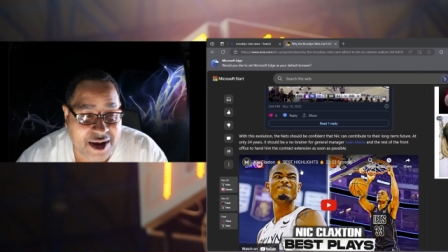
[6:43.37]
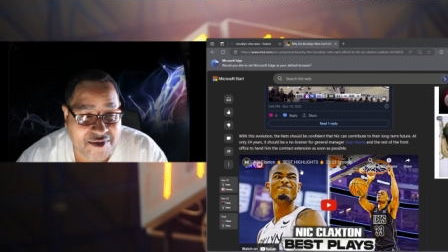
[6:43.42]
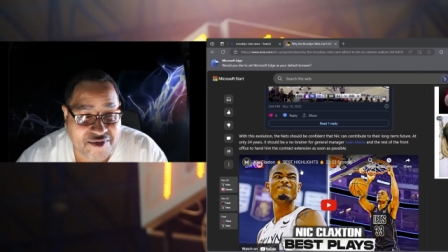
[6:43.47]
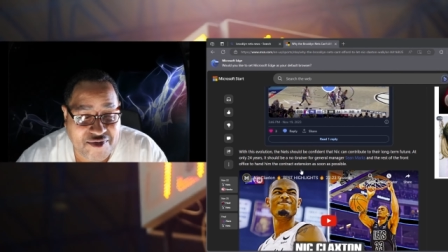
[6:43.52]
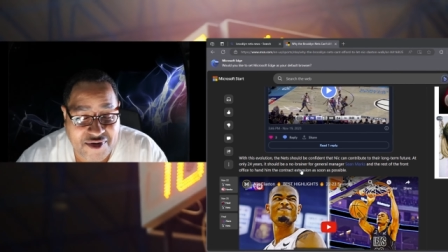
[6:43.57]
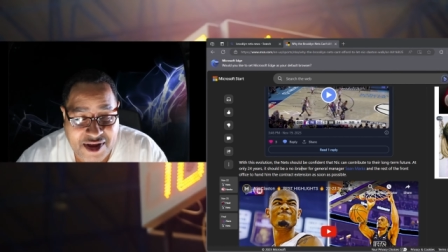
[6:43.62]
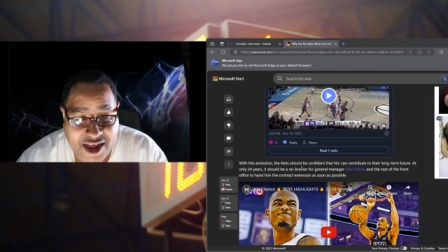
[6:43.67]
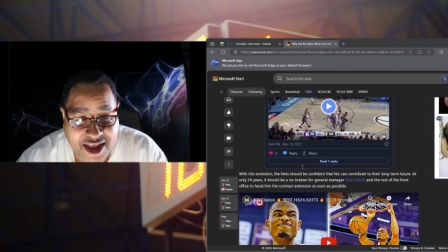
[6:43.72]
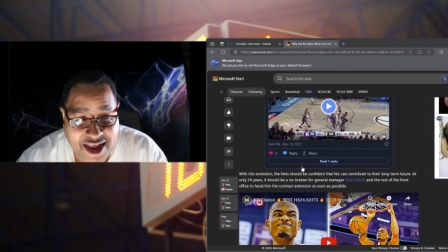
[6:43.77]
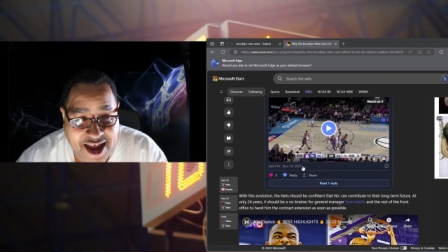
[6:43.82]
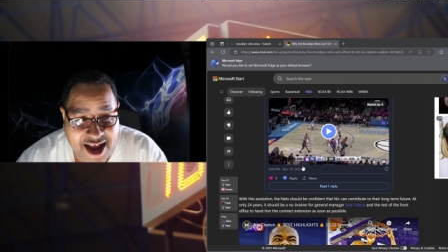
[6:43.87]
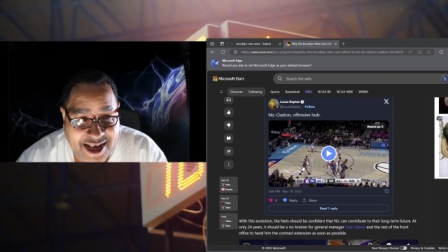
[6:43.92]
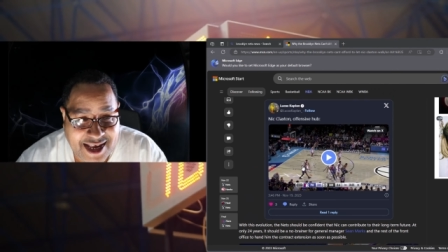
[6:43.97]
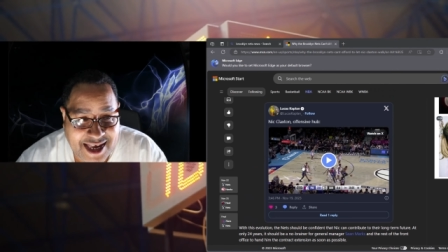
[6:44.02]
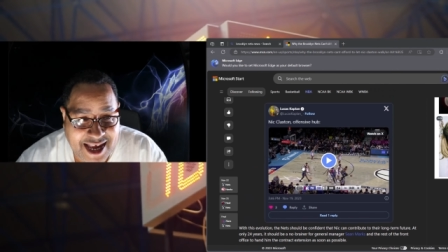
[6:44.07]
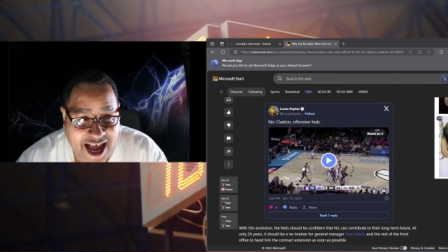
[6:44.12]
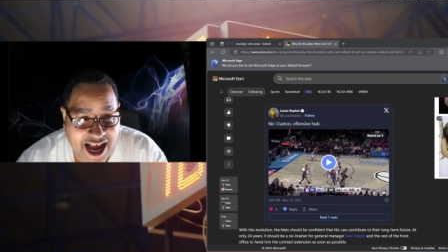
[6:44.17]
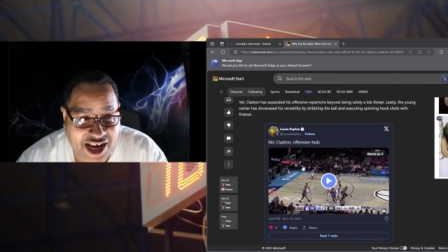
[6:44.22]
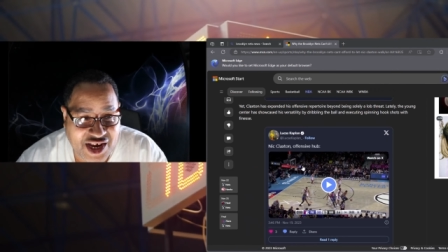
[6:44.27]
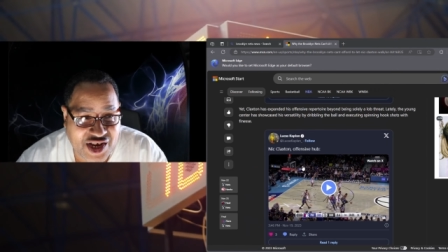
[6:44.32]
the Brooklyn
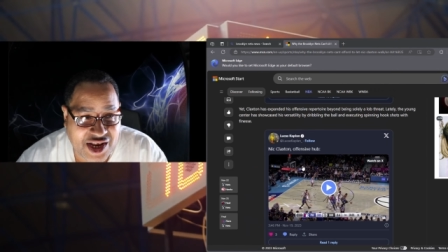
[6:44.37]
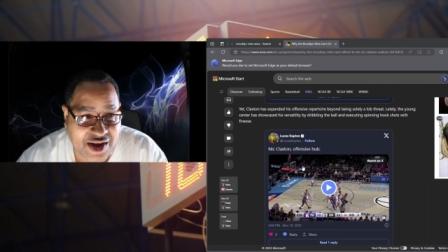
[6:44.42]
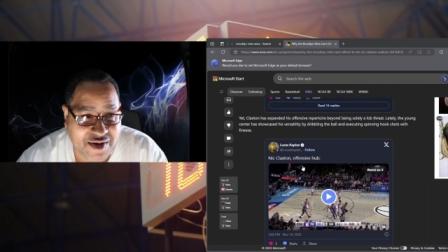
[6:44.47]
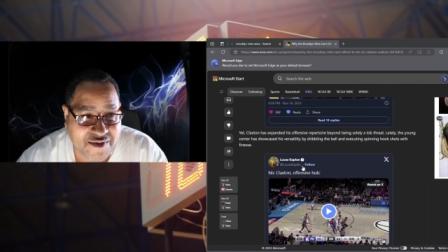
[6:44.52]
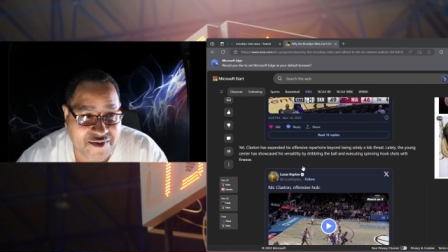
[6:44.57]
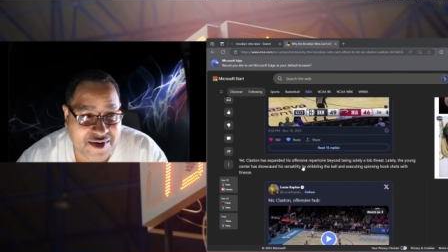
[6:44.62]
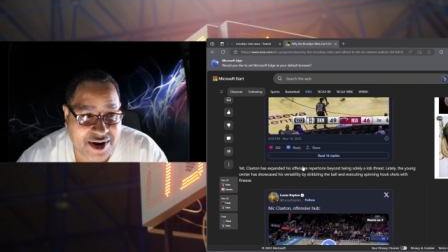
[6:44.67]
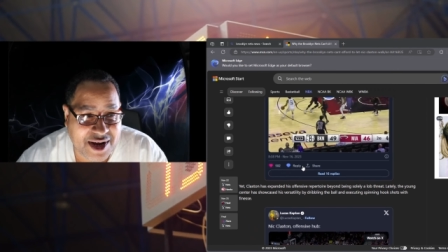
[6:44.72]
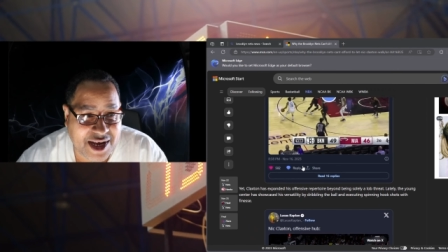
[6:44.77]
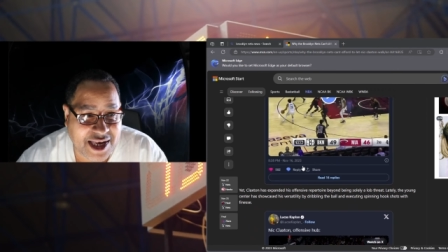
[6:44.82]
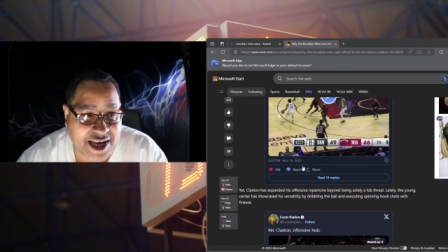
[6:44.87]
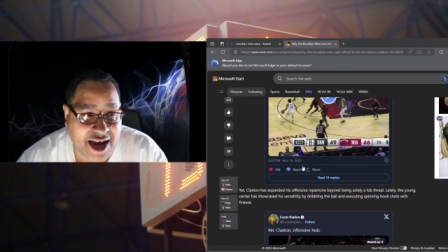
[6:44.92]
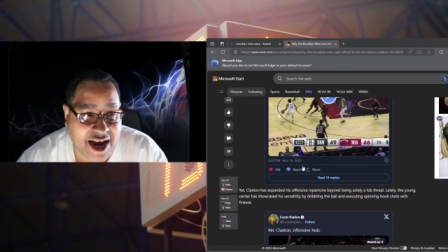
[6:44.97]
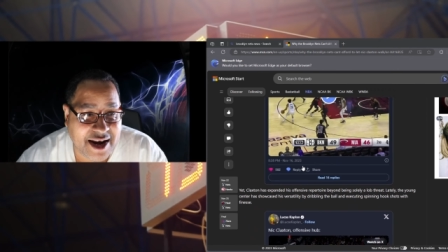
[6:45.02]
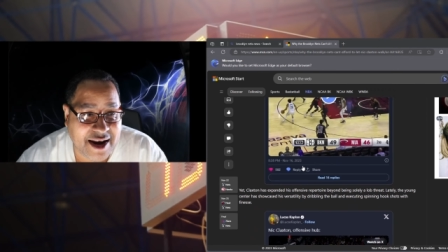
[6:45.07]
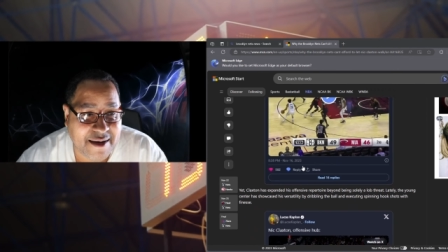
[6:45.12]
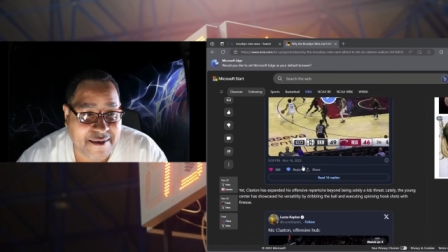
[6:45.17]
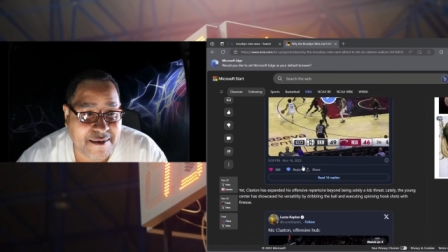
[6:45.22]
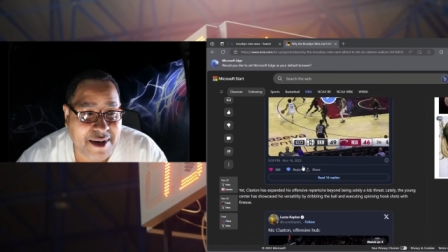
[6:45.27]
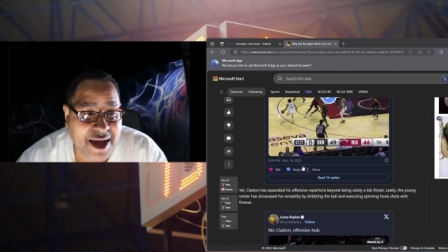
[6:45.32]
Nets actually really
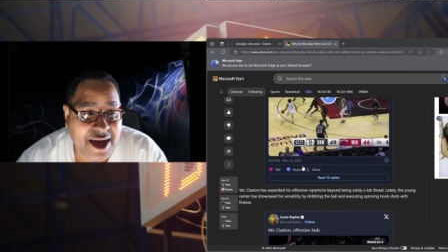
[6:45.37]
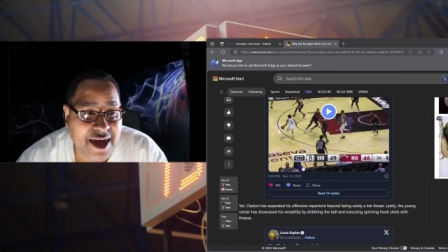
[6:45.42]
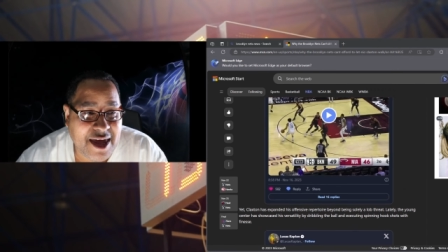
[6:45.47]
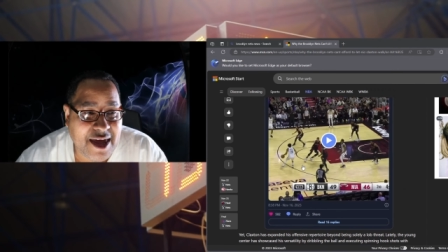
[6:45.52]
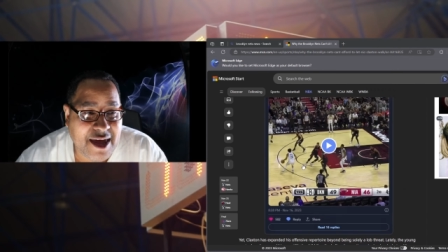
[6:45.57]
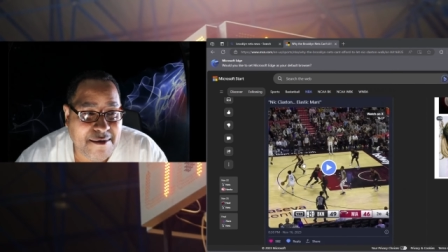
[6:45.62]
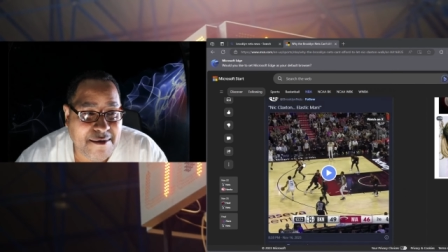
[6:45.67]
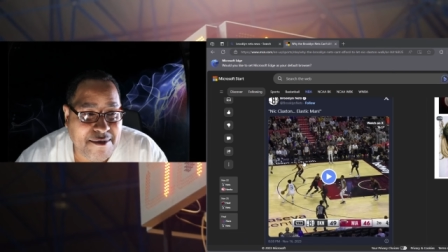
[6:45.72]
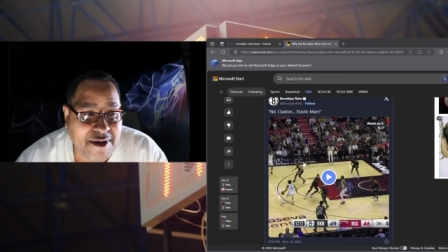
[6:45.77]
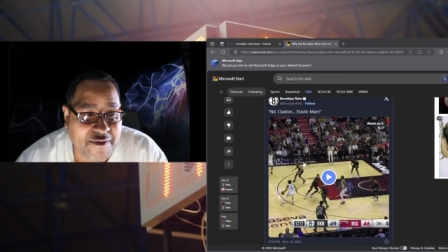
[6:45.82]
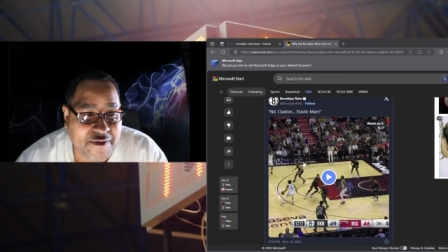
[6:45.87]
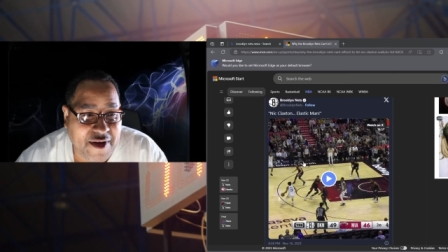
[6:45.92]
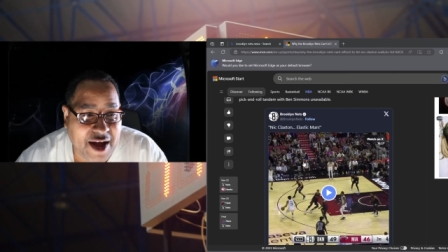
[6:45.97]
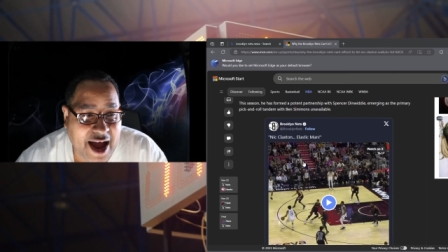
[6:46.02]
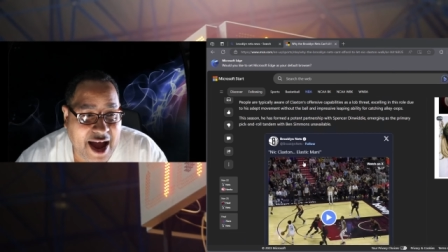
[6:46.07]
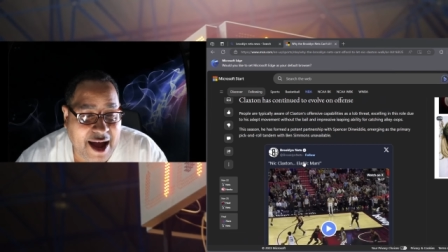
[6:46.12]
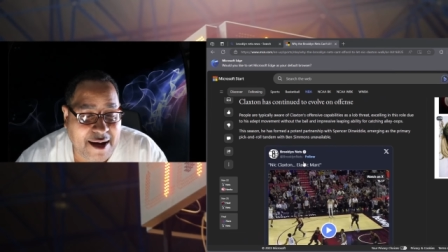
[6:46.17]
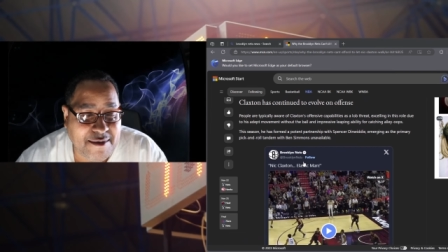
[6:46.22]
sign him. But for how